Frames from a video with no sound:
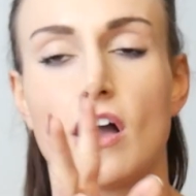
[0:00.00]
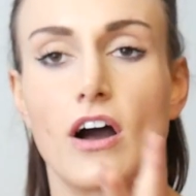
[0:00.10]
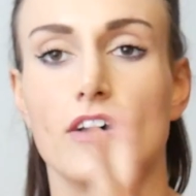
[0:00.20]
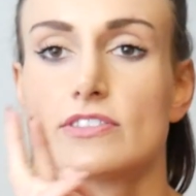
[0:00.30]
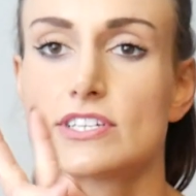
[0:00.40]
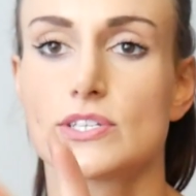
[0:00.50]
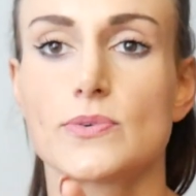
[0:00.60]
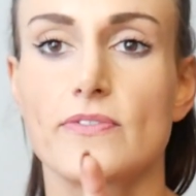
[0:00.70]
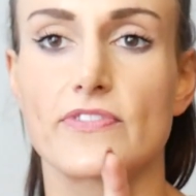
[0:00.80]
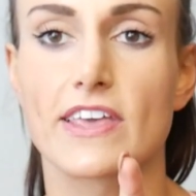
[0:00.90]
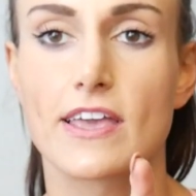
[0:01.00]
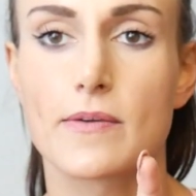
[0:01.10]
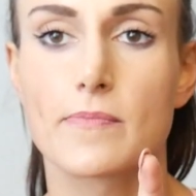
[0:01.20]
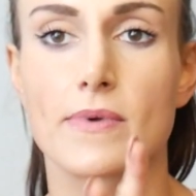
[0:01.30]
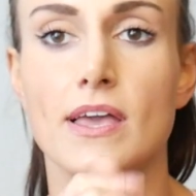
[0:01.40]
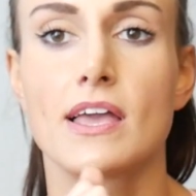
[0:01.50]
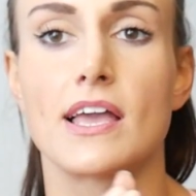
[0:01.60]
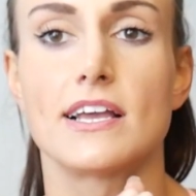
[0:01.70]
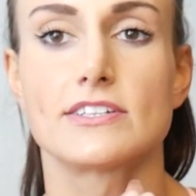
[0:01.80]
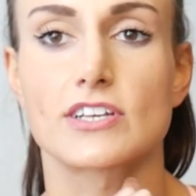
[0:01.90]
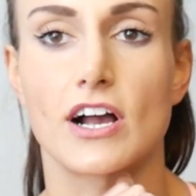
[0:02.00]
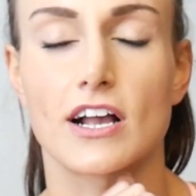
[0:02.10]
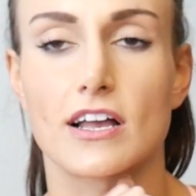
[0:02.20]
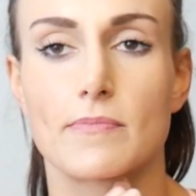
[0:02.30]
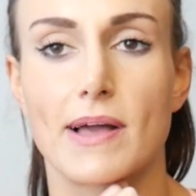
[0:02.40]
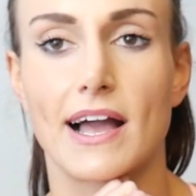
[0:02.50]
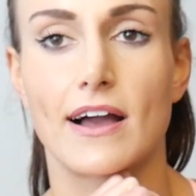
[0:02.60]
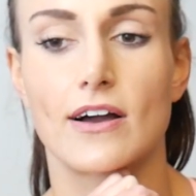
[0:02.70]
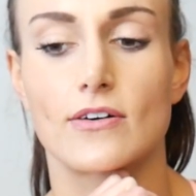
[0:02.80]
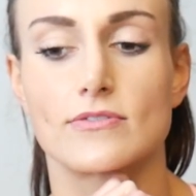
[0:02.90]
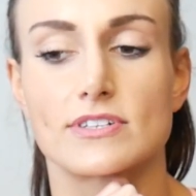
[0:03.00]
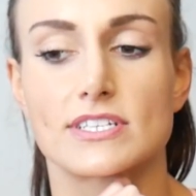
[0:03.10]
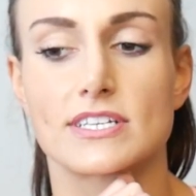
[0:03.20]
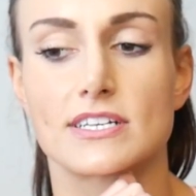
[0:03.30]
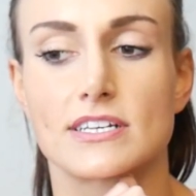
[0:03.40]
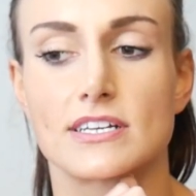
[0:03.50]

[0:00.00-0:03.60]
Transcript: on the two of them and talk about